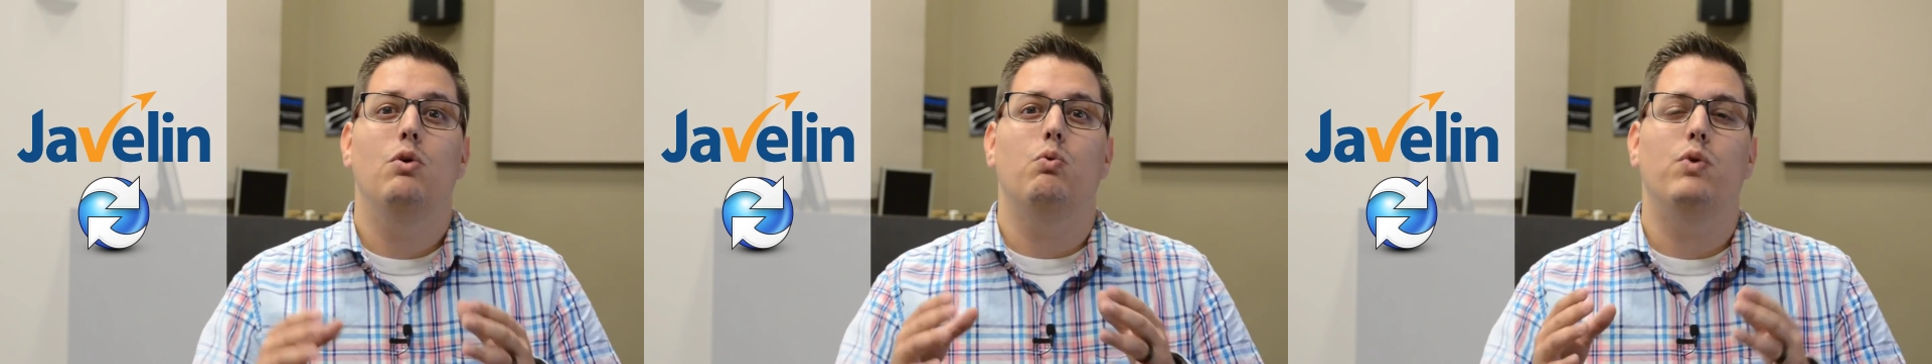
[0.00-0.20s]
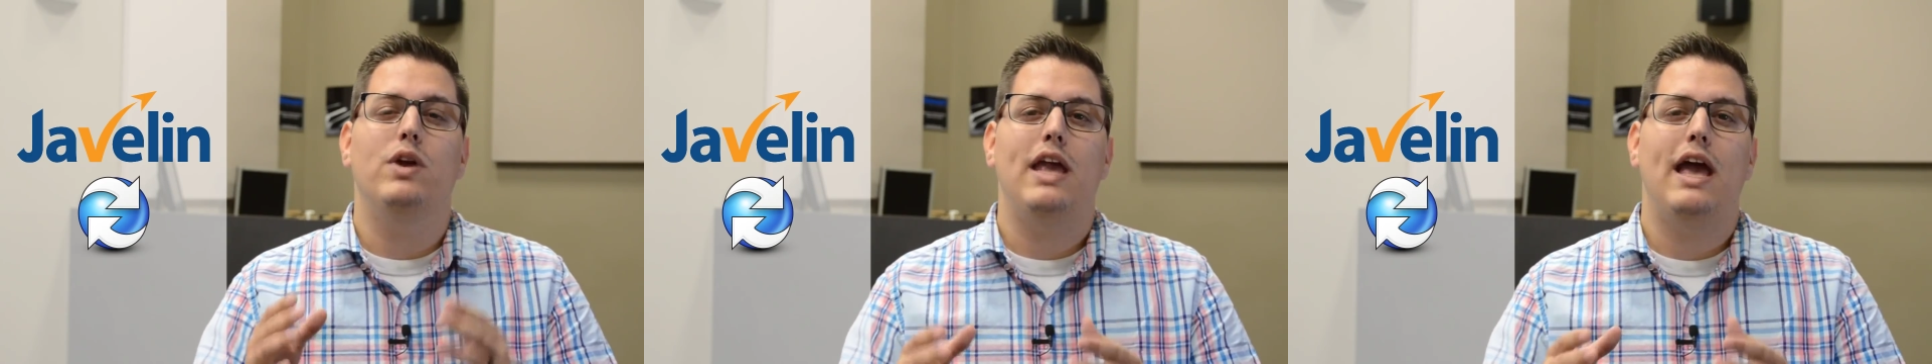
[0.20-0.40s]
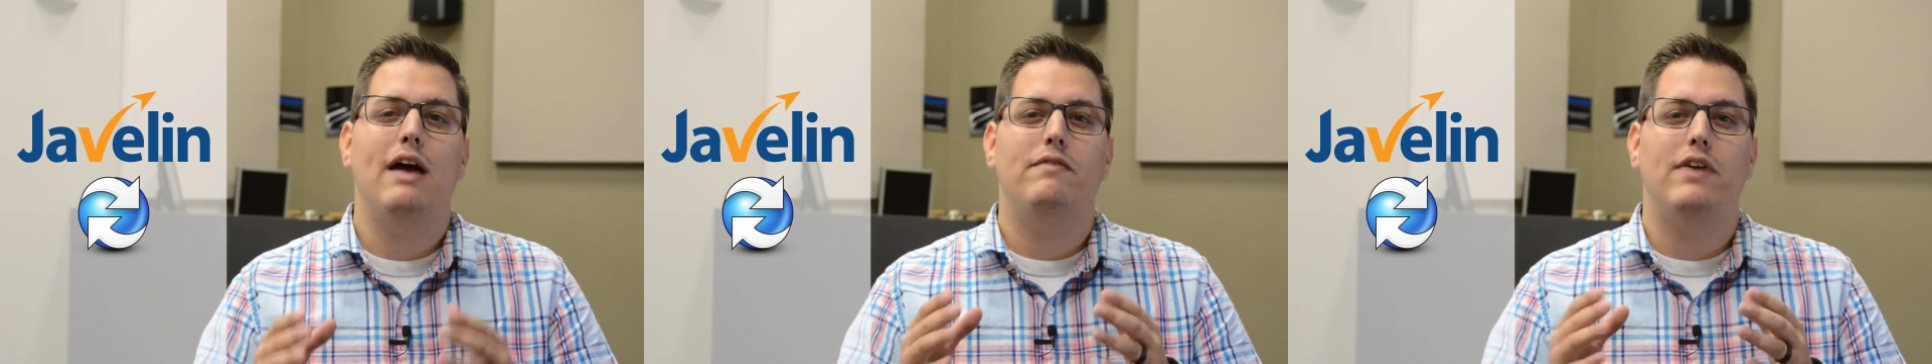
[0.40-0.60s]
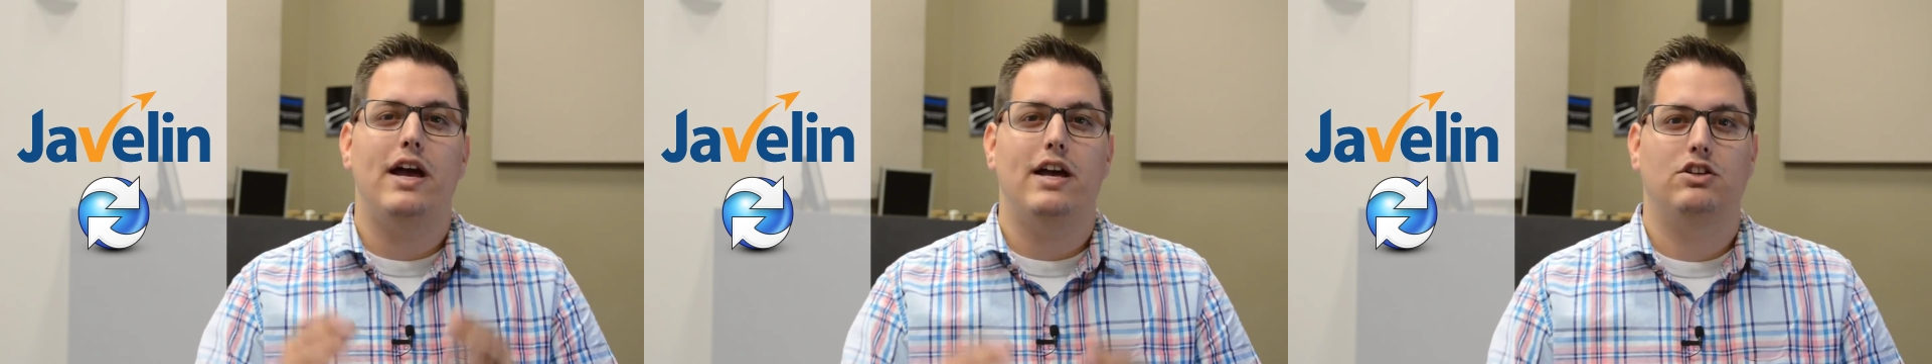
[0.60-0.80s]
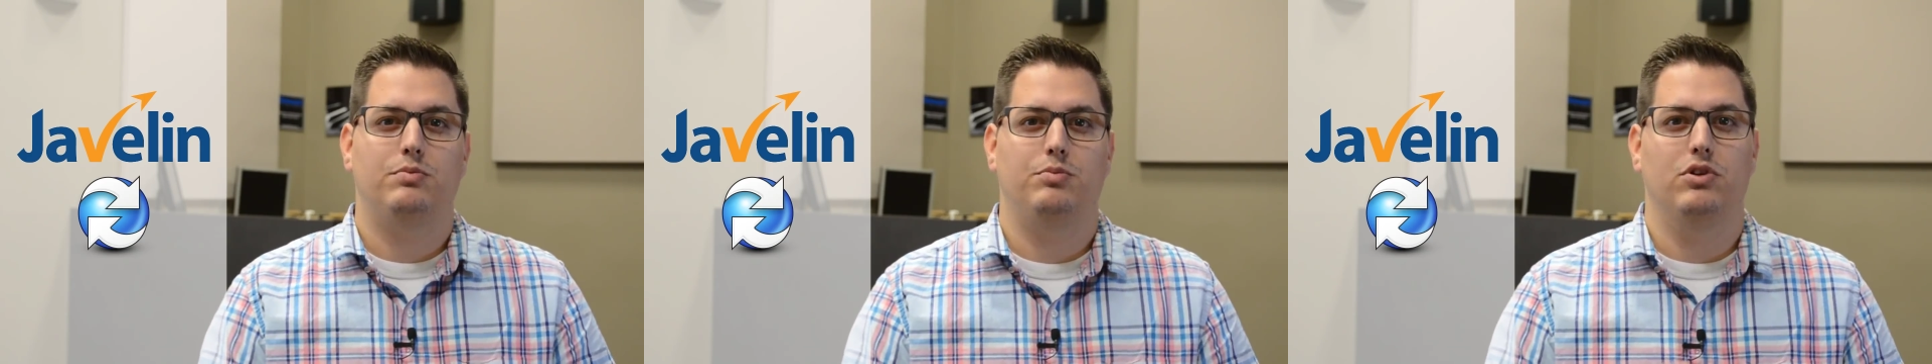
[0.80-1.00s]
We have
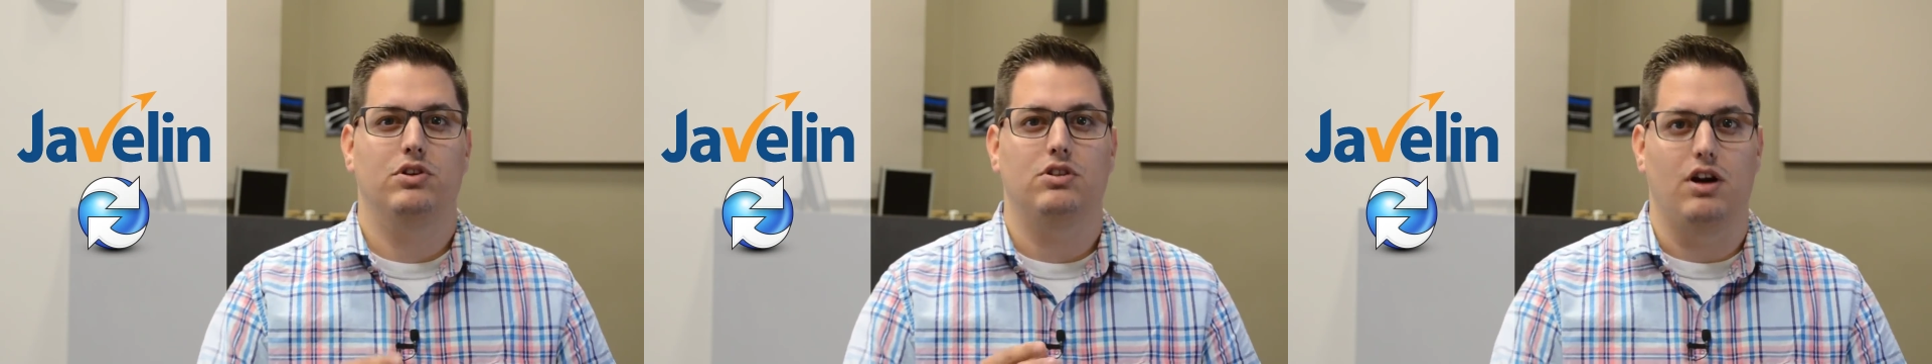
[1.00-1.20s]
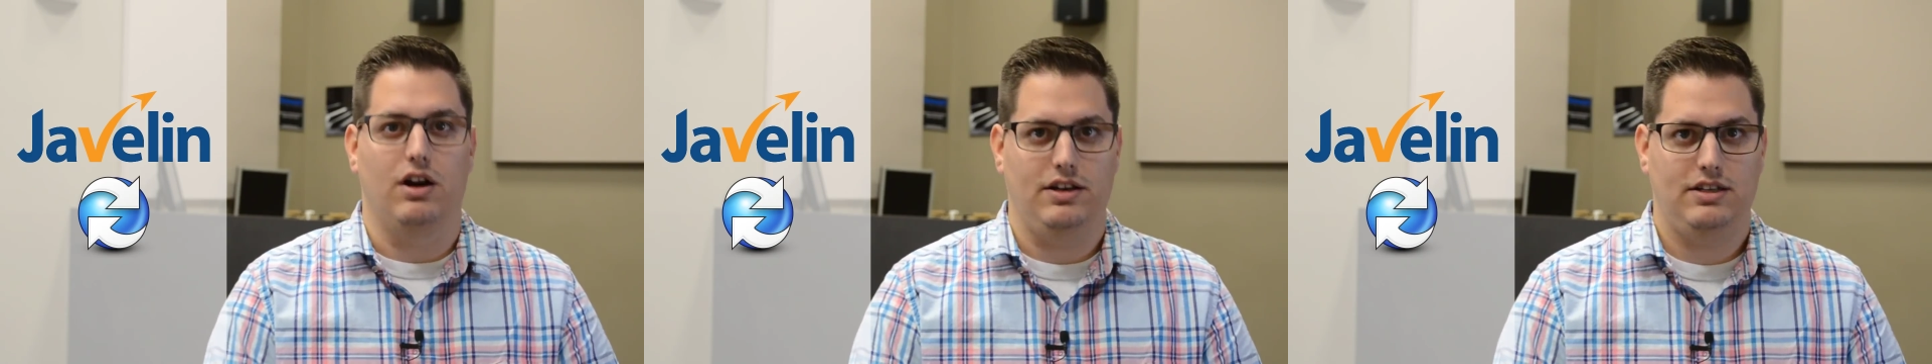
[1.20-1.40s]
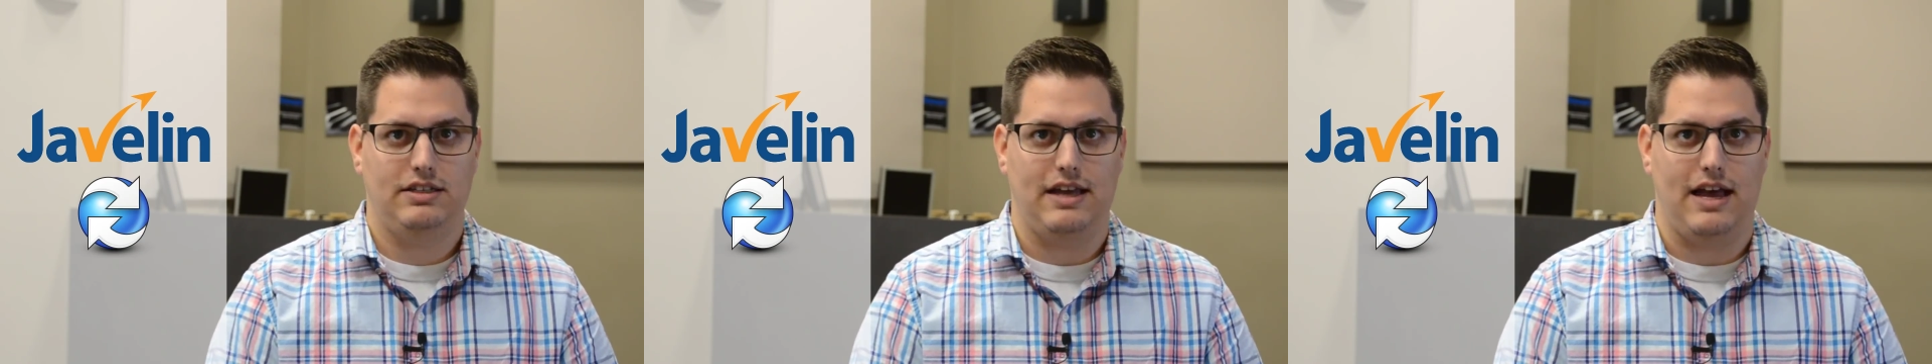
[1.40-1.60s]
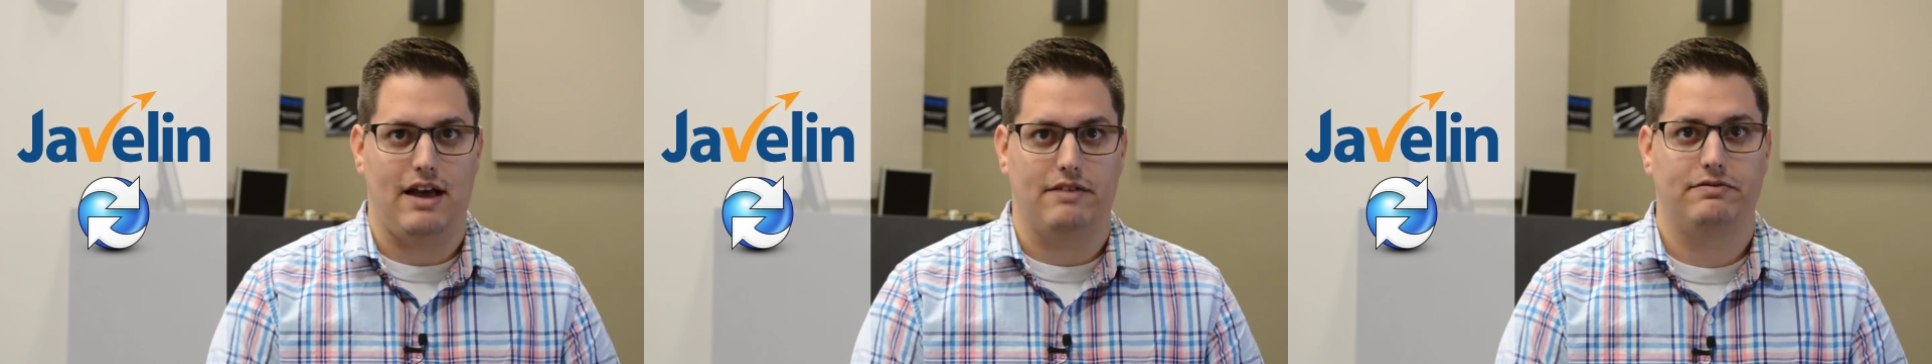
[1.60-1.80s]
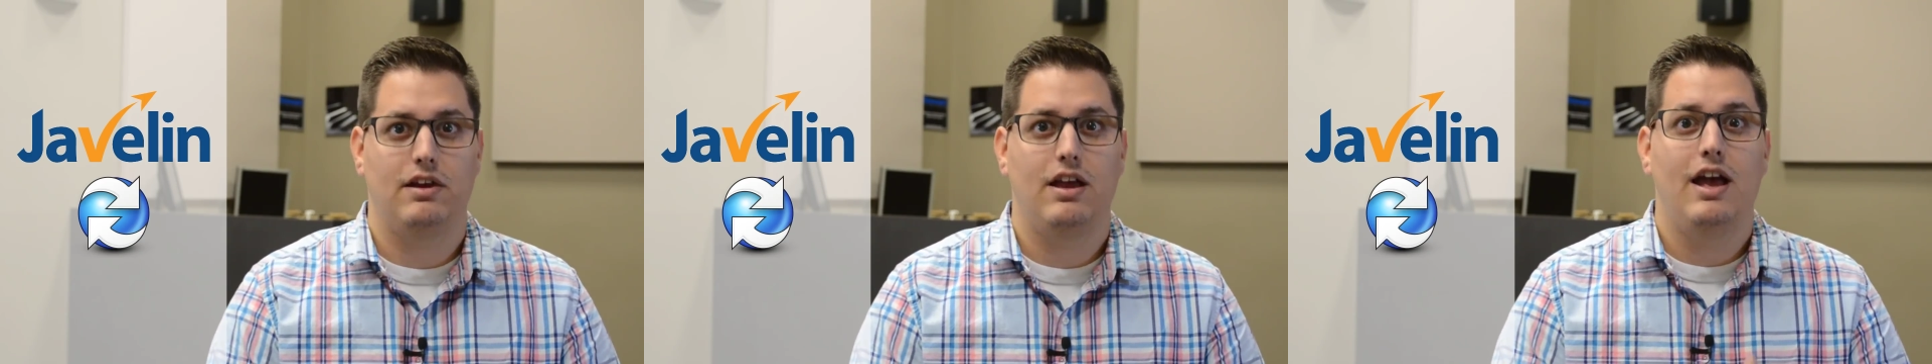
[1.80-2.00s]
experts on
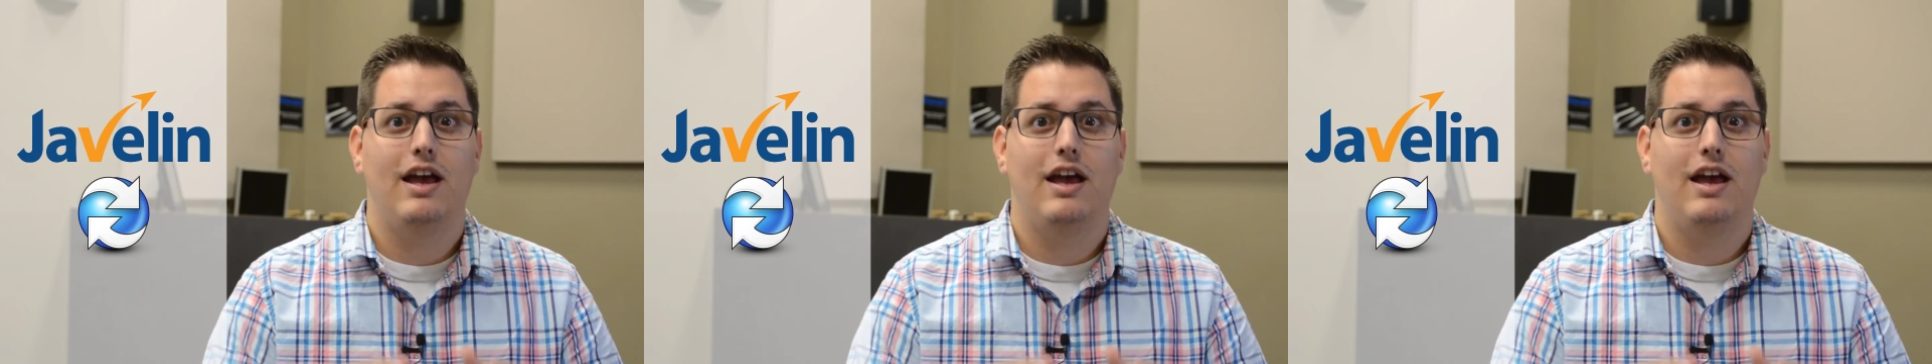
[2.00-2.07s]
staff